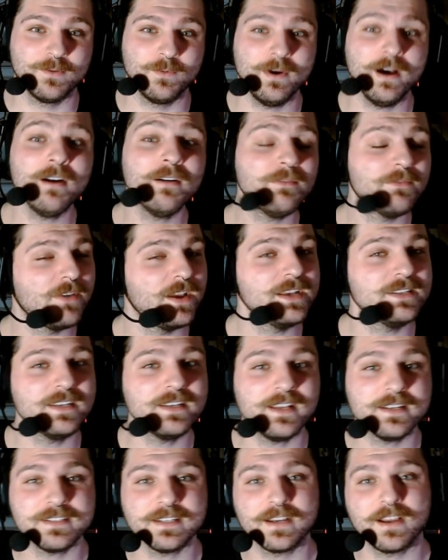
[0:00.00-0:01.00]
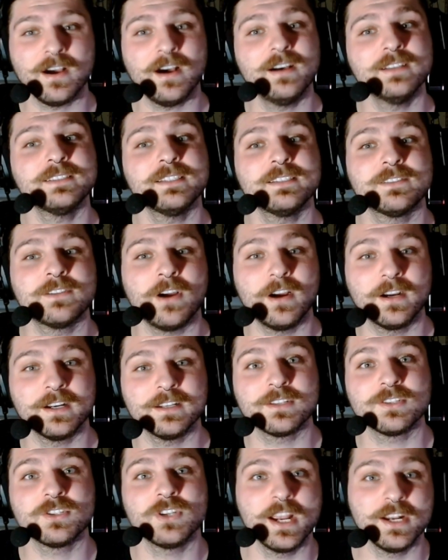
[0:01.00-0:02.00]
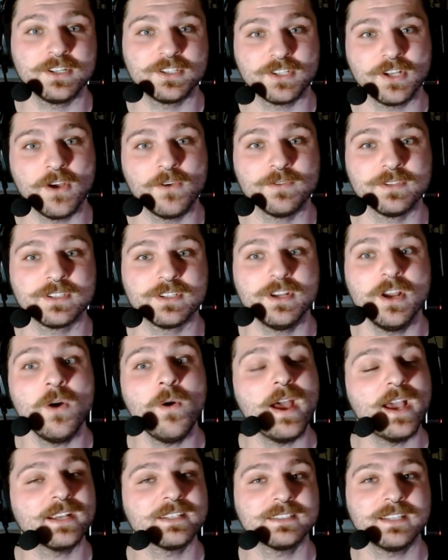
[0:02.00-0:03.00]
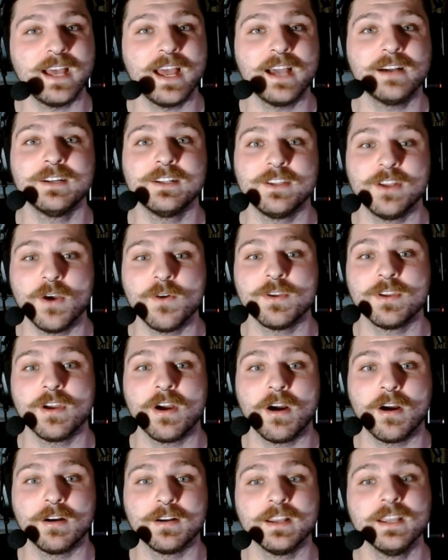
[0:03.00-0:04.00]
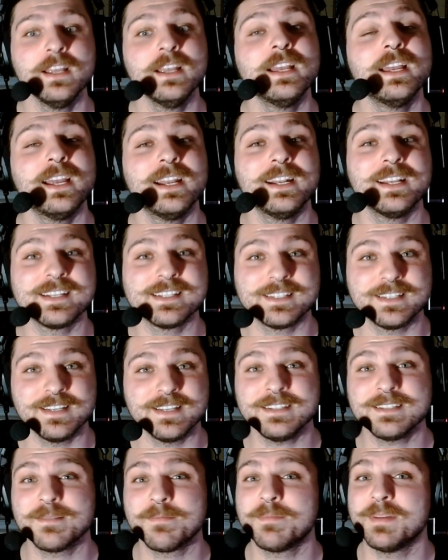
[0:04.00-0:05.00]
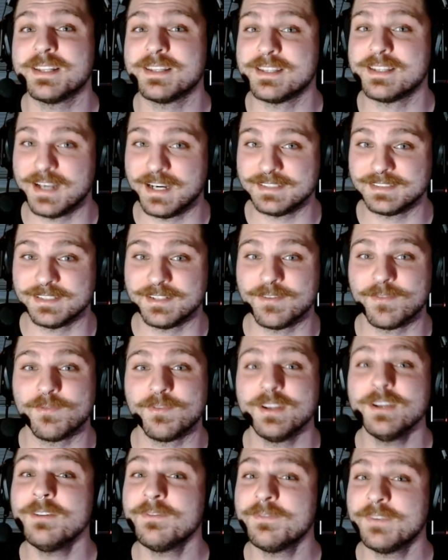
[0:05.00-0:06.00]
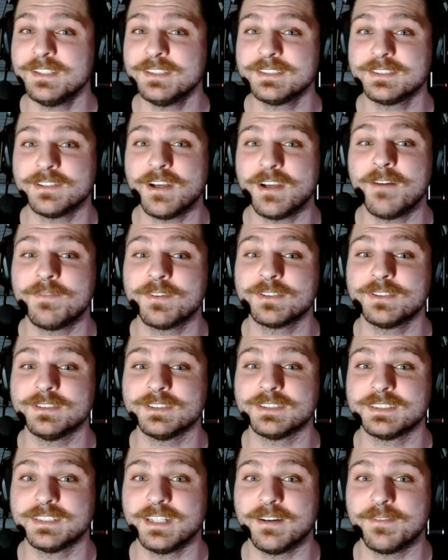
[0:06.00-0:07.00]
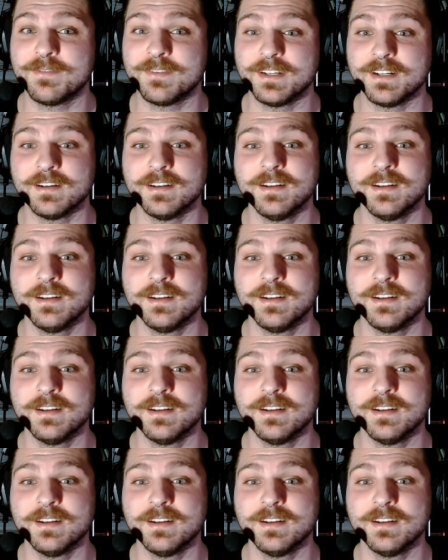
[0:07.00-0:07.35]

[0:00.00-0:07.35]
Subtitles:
Well, phasing doesn't cause its target to change zones. No exile and no yard. It exists but doesn't. Real philosophical stuff here.